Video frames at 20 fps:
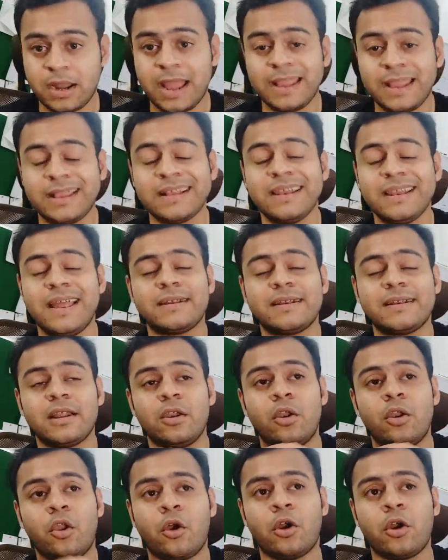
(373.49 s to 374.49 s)
I collect a
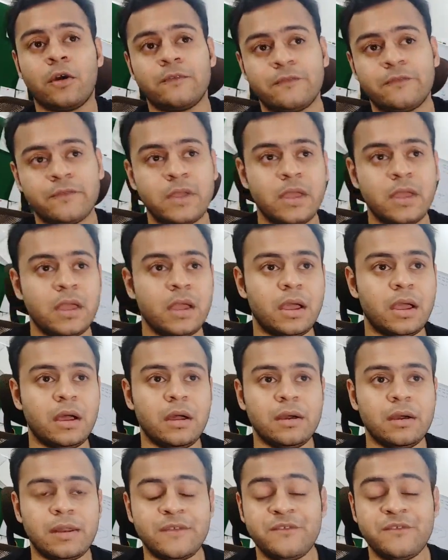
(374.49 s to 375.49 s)
lot
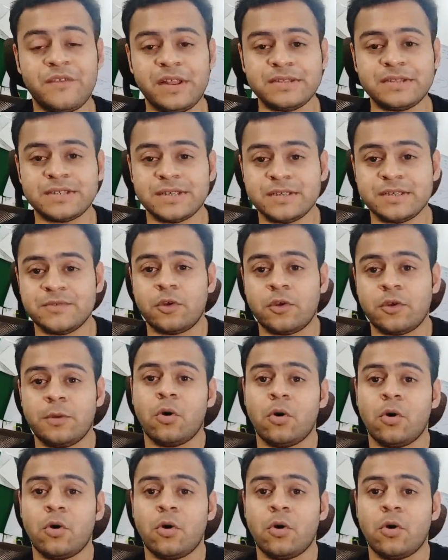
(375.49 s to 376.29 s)
of references from